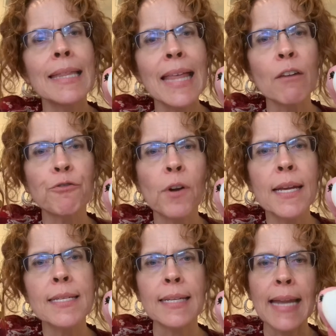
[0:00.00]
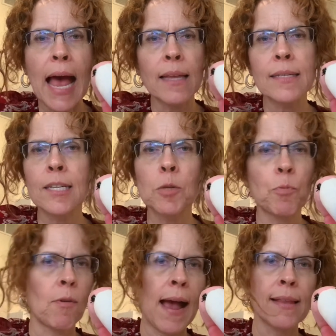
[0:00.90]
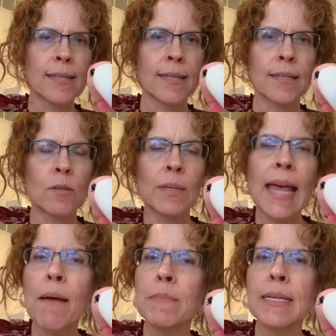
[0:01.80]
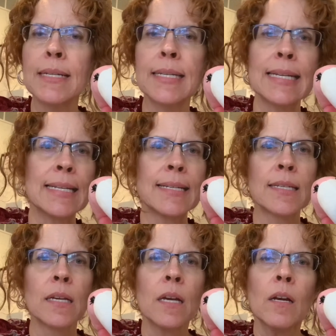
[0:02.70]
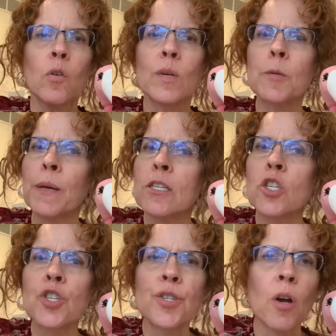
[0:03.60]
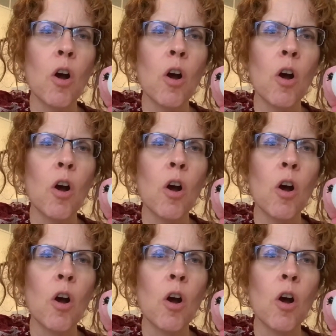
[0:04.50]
That phrase, analysis paralysis, what that means is we spend so